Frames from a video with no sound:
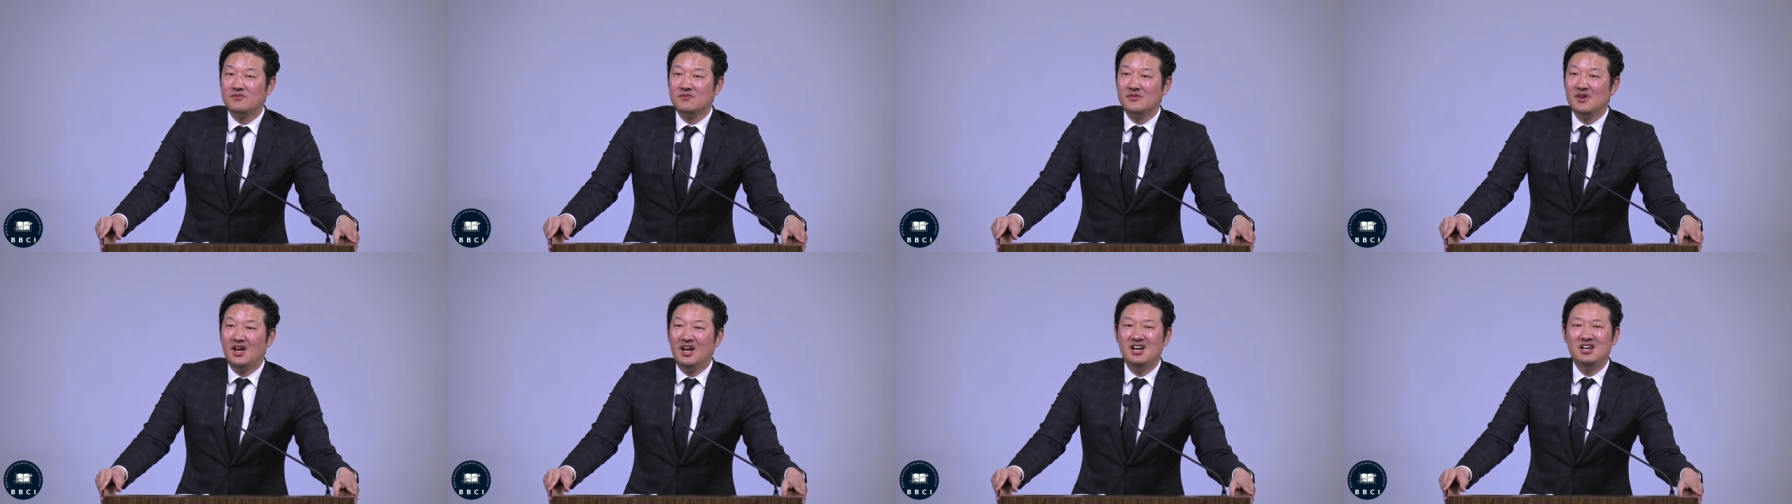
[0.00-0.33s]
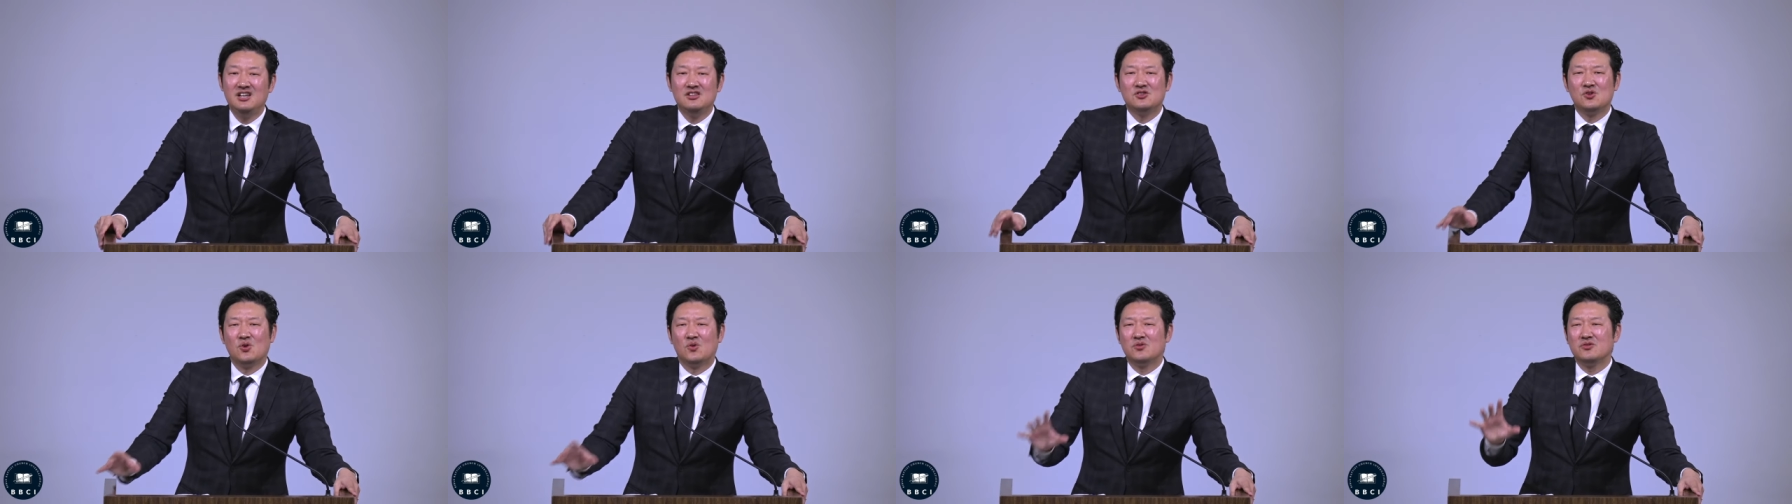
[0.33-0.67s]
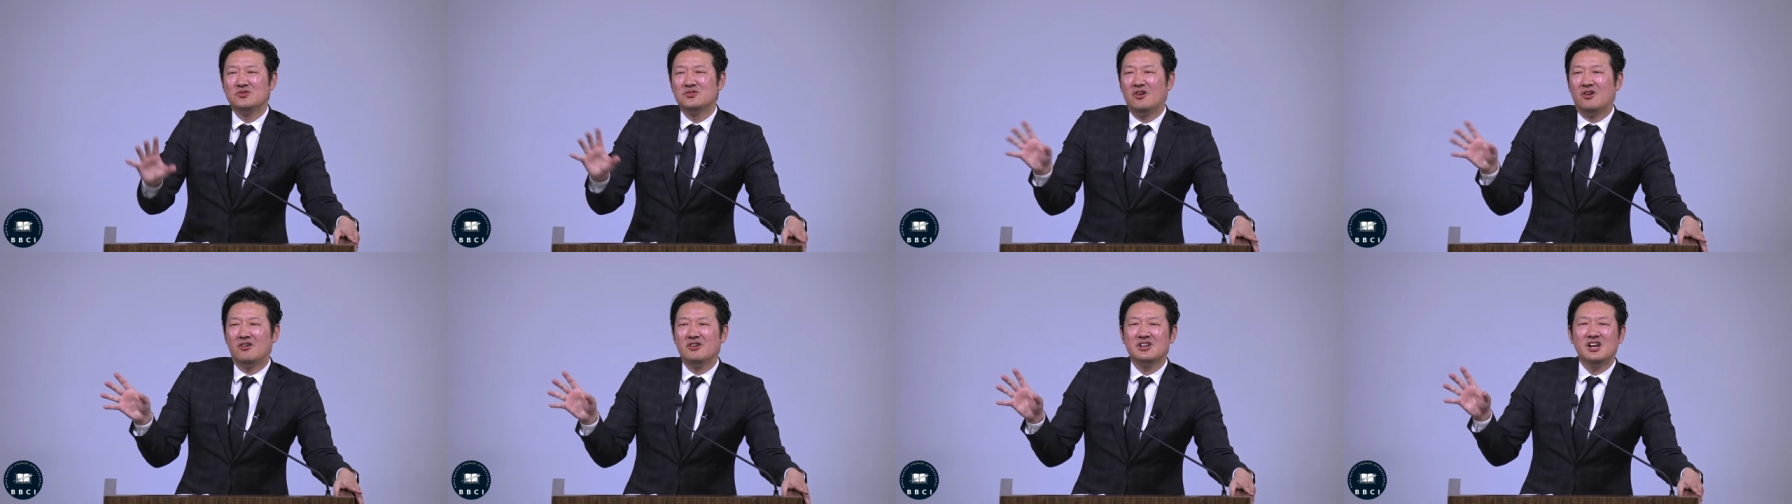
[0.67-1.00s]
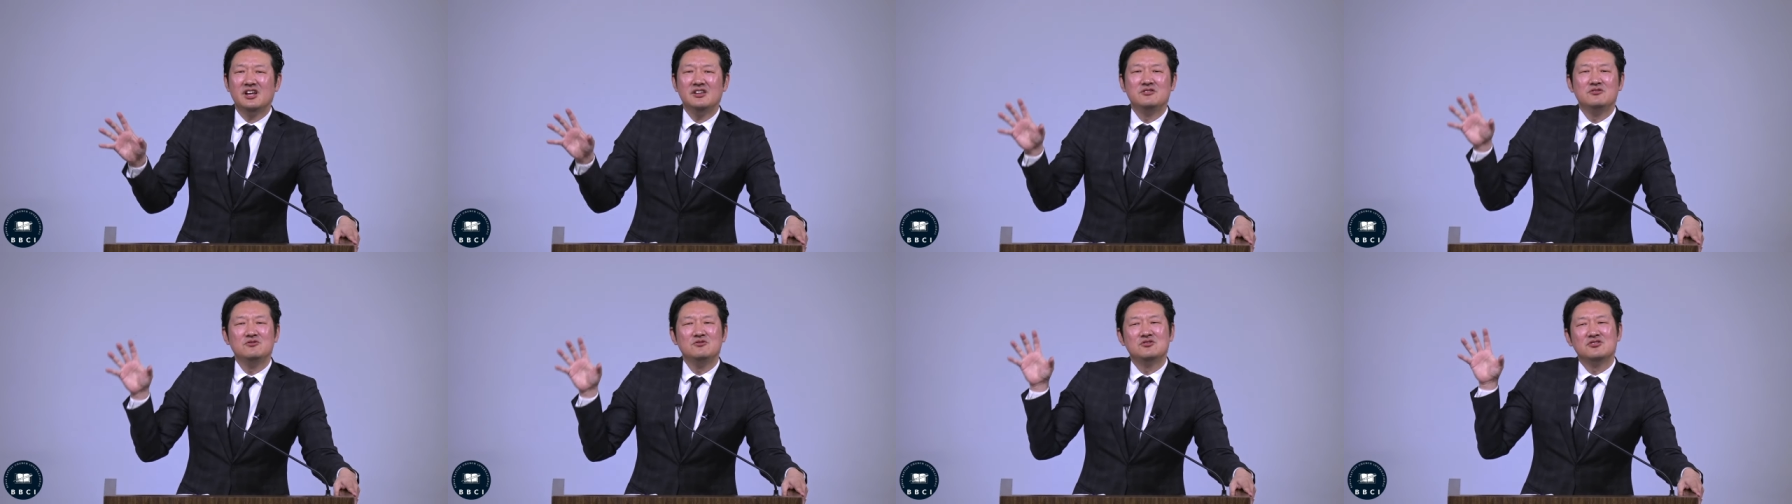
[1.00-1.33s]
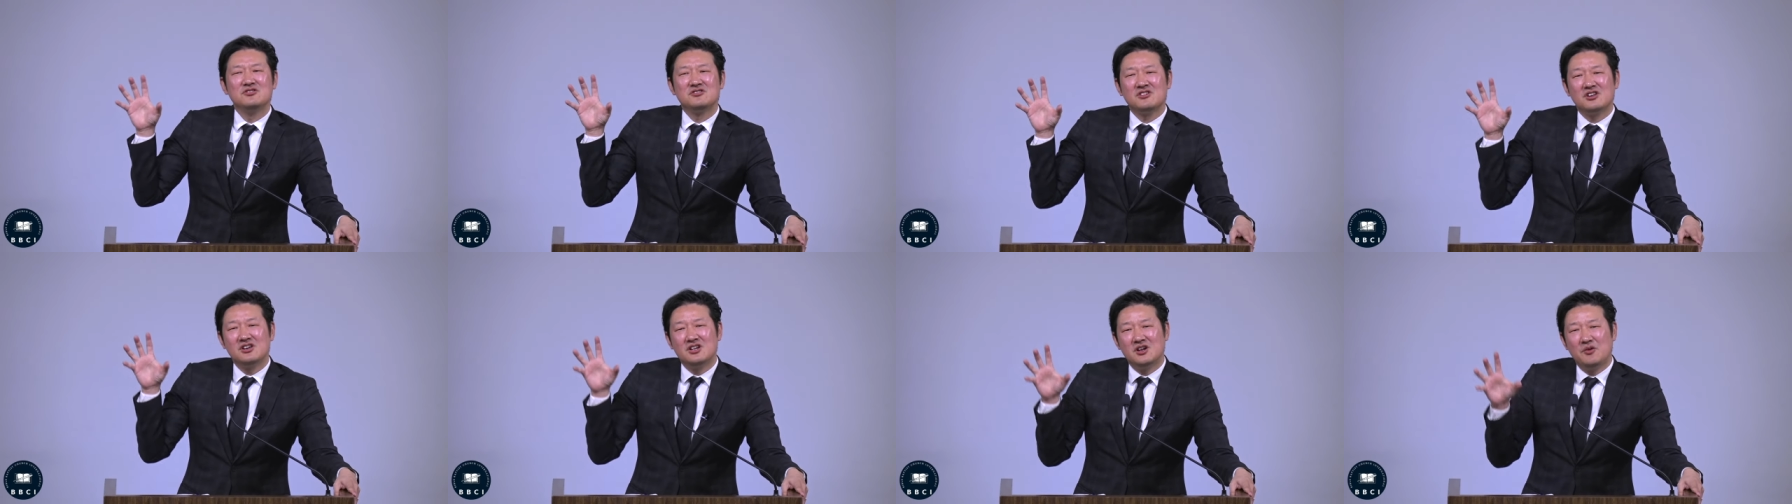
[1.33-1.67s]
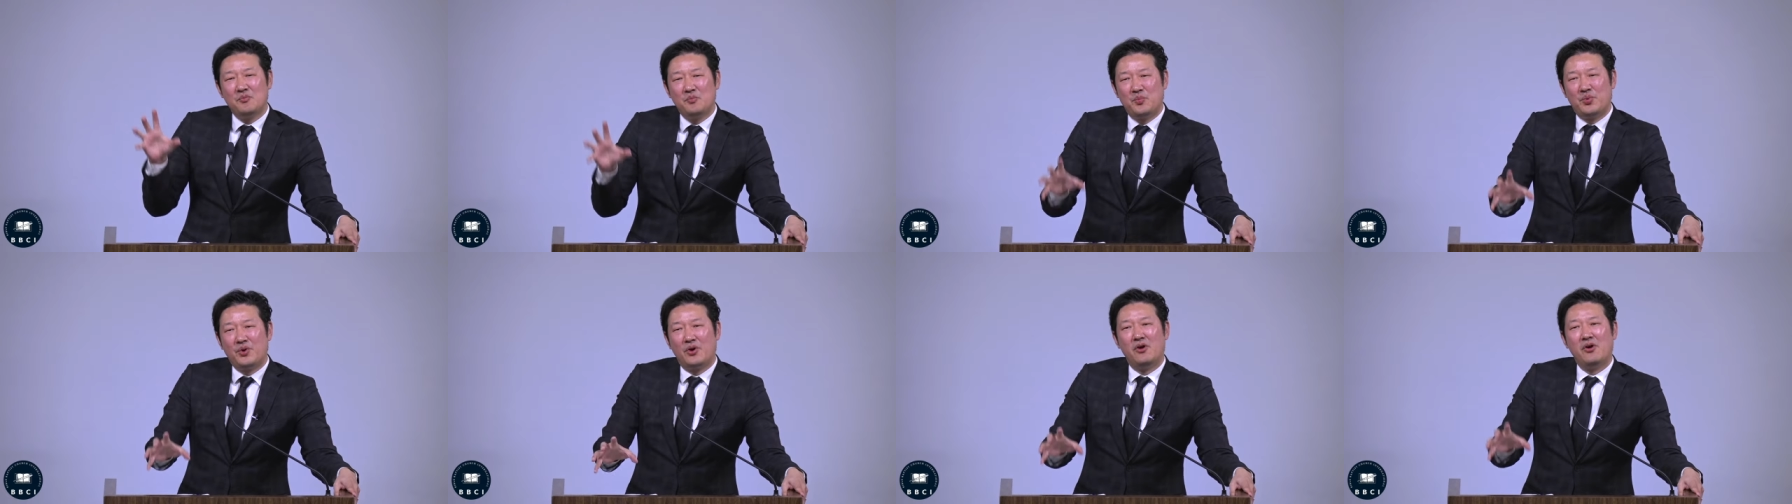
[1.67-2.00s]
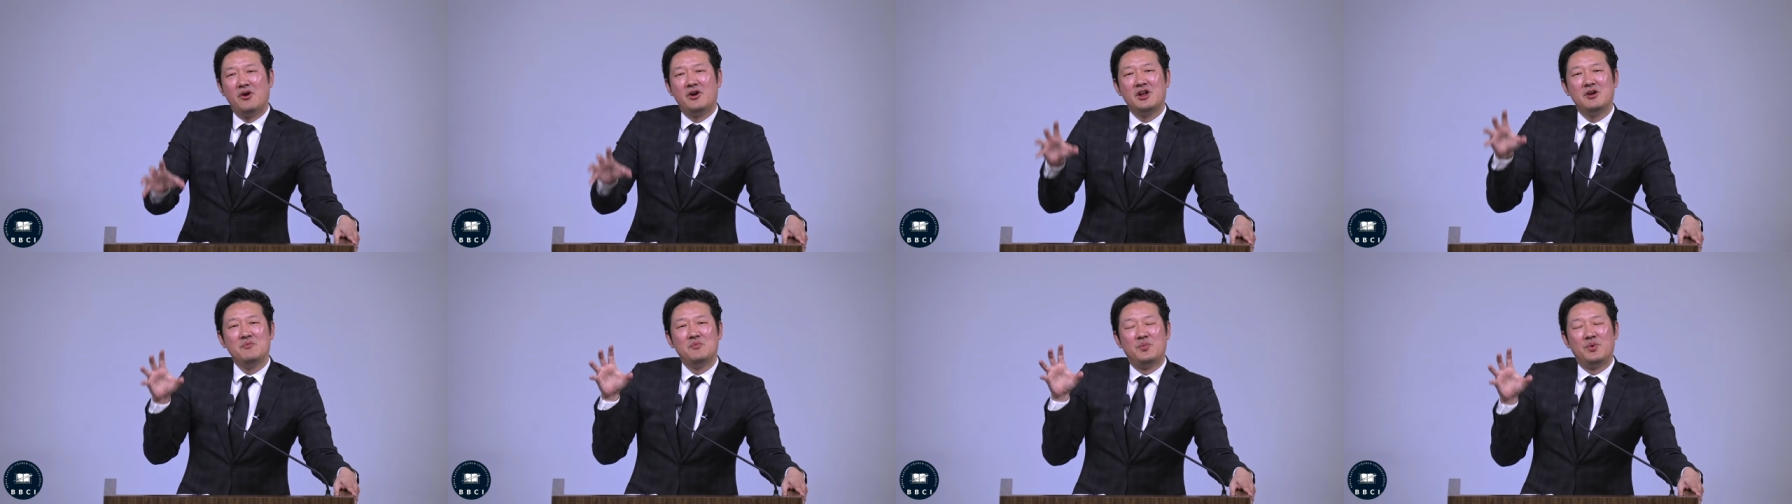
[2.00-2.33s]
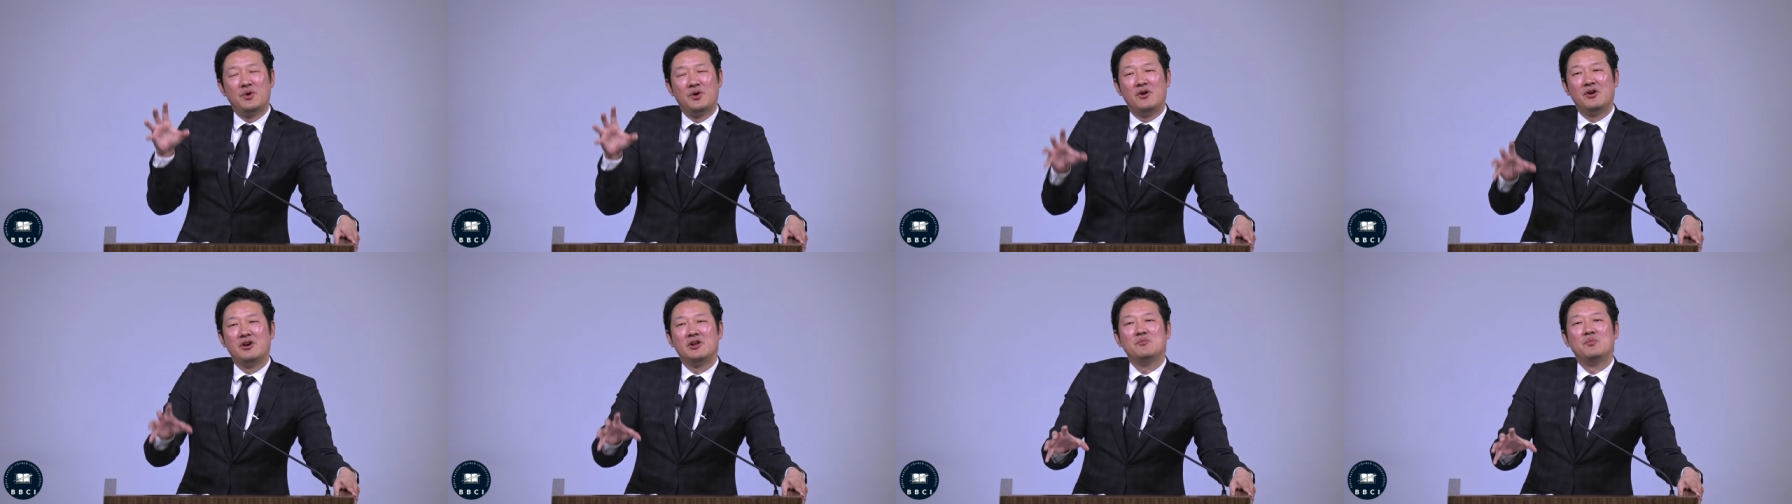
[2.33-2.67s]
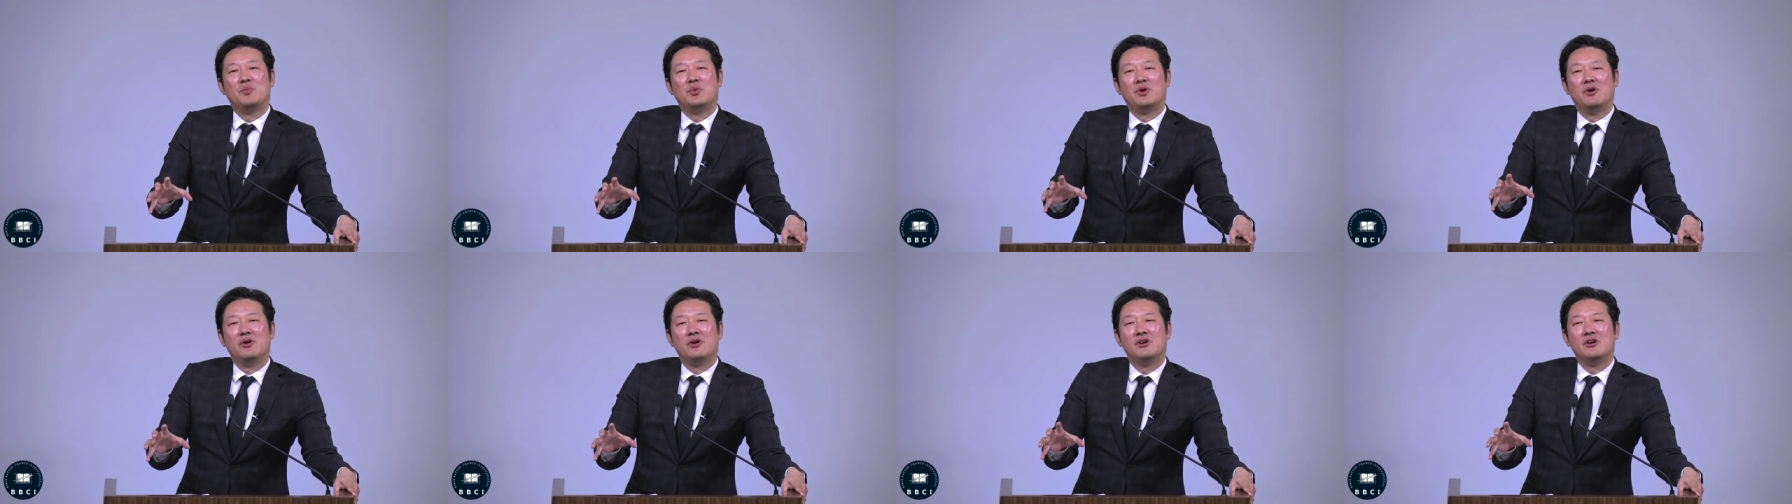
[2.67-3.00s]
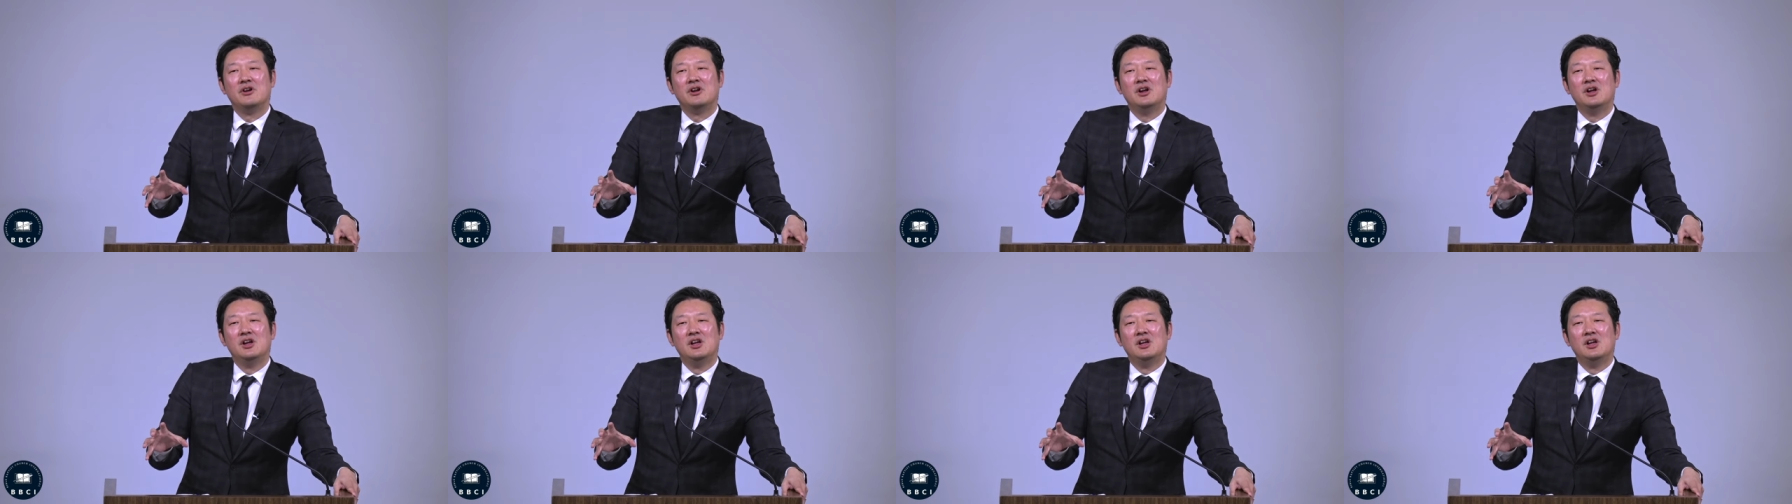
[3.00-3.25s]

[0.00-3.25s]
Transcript: And in total darkness, you're just gonna burn and burn and burn.